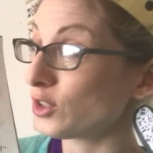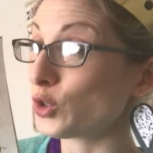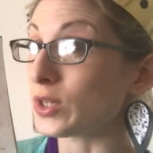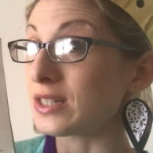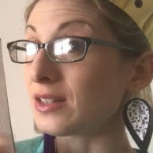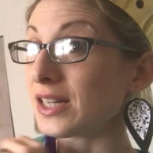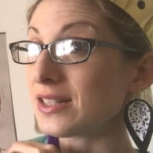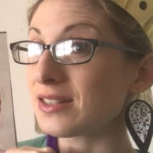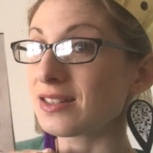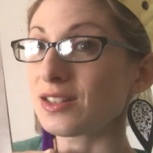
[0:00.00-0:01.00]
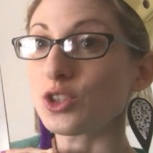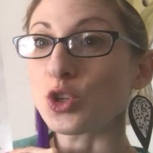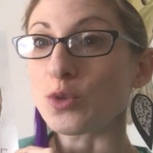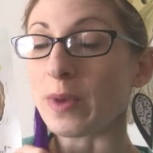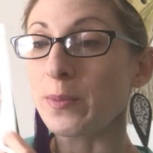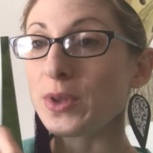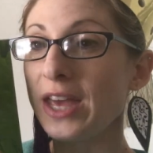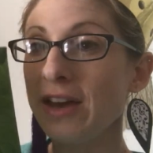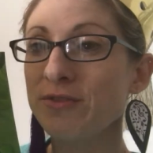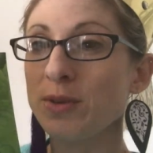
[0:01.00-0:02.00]
Chrysalis? Do you remember
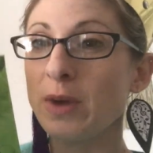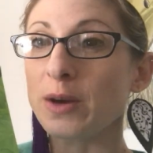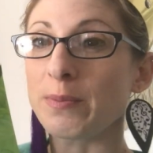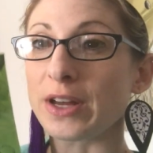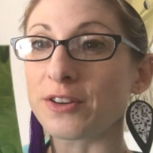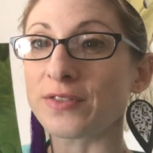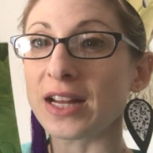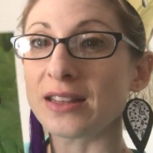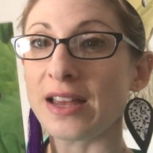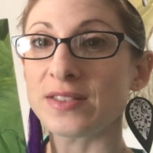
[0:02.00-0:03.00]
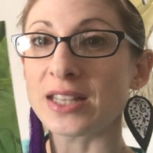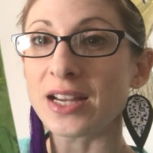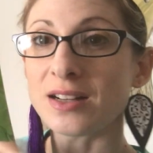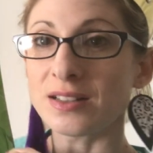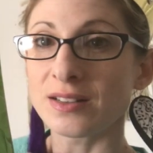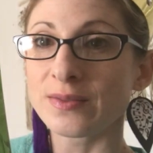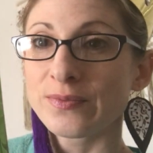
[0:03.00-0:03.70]
that from our butterfly life cycle?